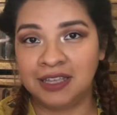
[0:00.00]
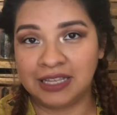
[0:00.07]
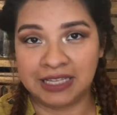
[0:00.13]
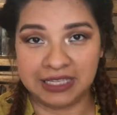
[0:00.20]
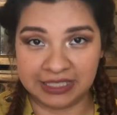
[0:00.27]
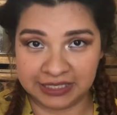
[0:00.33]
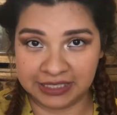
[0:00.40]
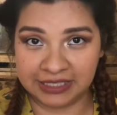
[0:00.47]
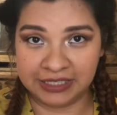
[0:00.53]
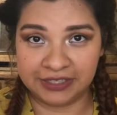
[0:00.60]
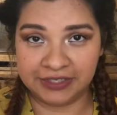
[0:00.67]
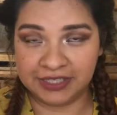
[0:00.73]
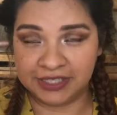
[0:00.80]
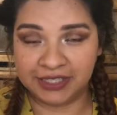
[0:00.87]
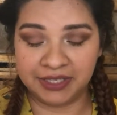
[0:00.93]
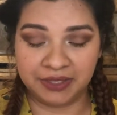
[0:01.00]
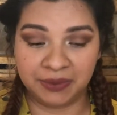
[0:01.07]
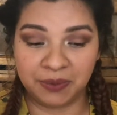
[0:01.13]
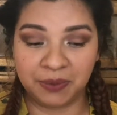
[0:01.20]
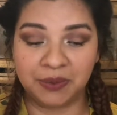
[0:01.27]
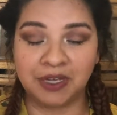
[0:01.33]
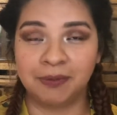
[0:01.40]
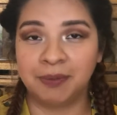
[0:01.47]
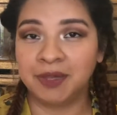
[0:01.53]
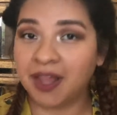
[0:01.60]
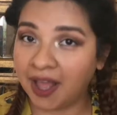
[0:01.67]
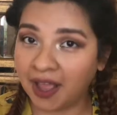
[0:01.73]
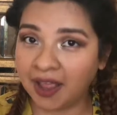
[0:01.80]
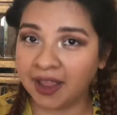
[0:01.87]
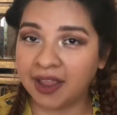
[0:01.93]
easy to
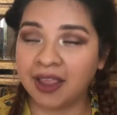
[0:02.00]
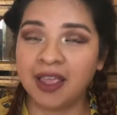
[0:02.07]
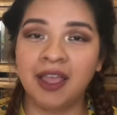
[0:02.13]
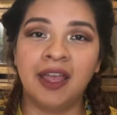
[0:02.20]
apply,